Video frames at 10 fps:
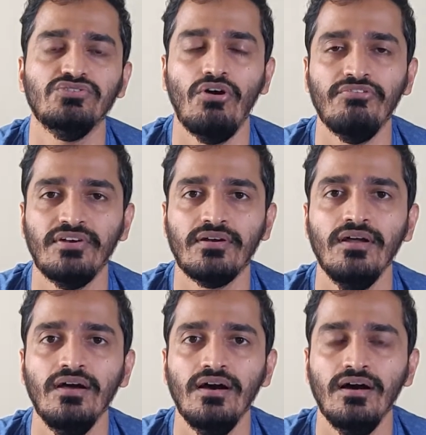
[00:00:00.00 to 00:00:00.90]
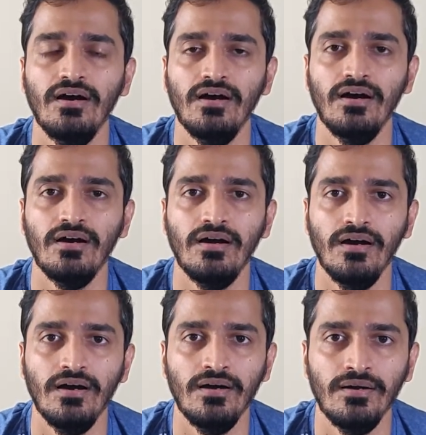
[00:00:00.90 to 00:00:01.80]
is offer
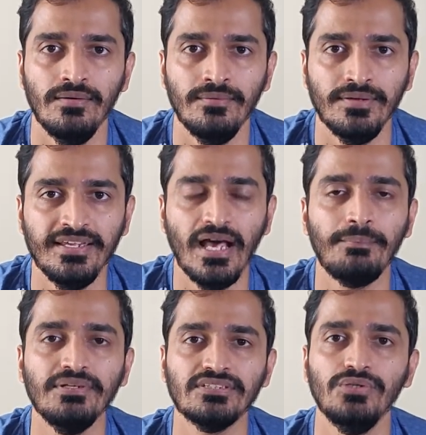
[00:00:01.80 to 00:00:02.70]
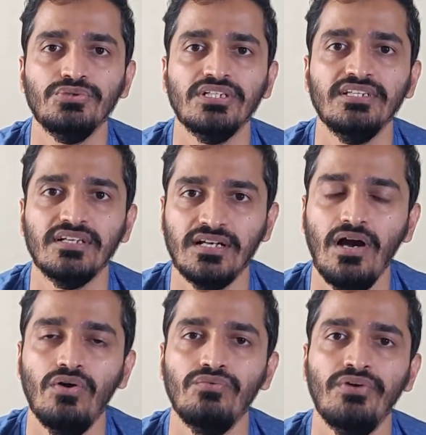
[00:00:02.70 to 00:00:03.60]
a ERP solution in the
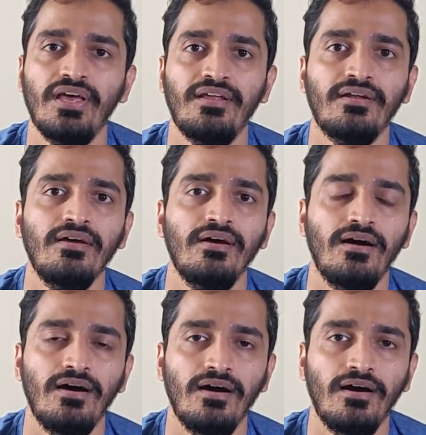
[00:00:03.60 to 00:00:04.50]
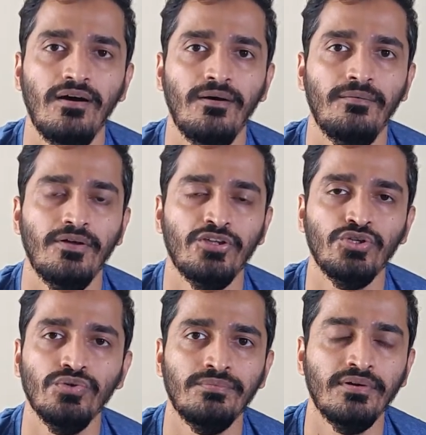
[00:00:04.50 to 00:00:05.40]
cloud where
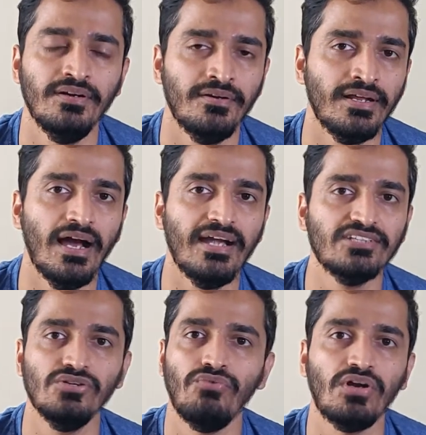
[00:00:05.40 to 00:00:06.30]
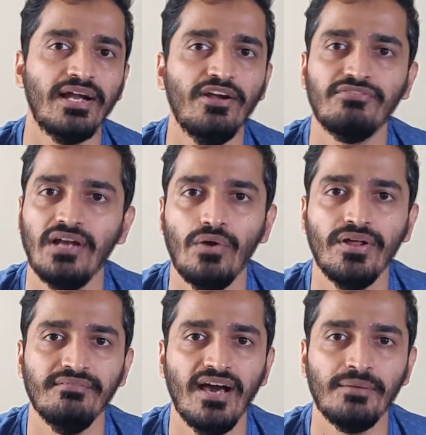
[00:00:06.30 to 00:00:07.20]
regardless of what kind of
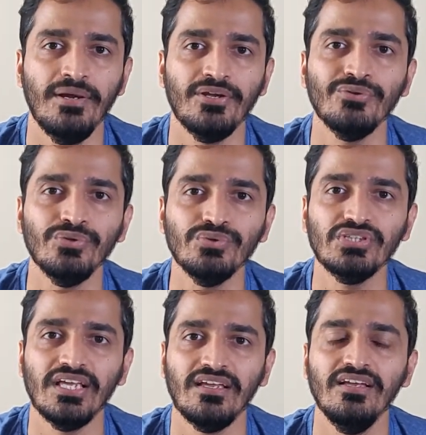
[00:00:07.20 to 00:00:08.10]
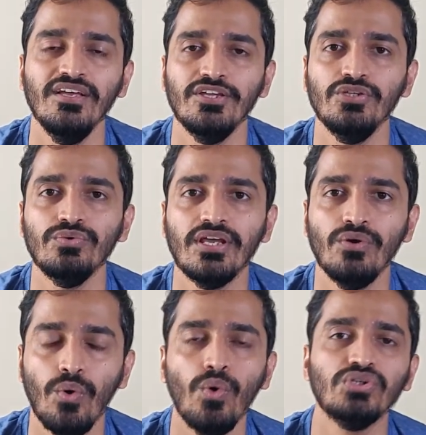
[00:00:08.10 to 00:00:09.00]
cloud environment you're using, you can
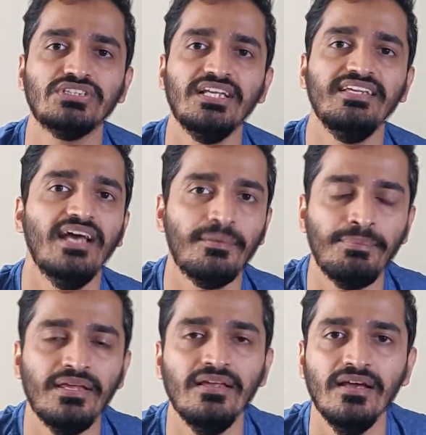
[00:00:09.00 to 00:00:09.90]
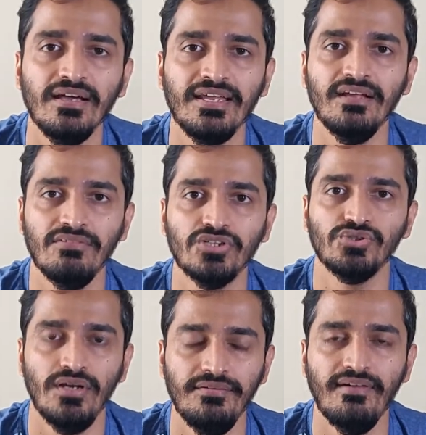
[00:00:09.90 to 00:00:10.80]
host an ERP in a
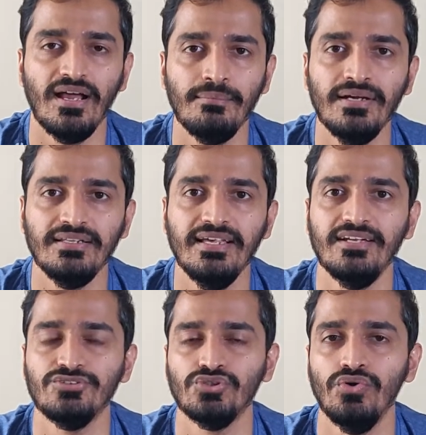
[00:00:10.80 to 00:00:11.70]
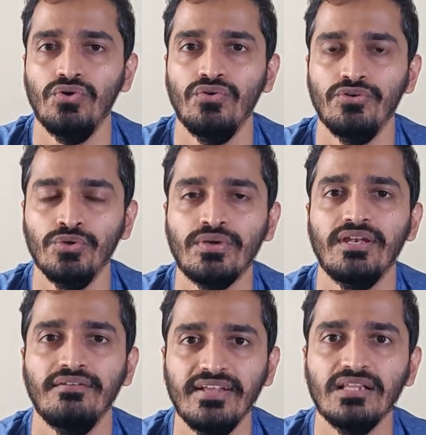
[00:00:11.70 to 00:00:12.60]
virtual environment there. So you
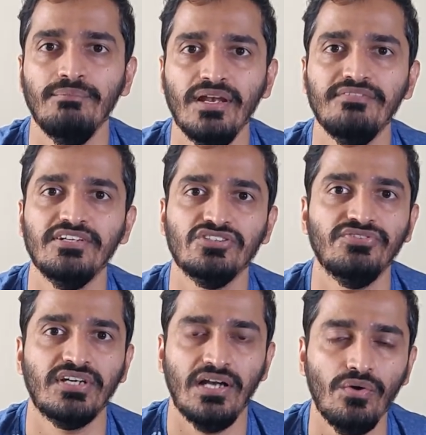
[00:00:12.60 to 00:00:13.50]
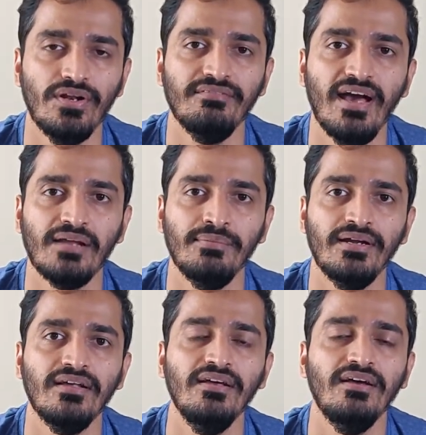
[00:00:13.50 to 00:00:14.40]
can avail the benefits of a cloud environment,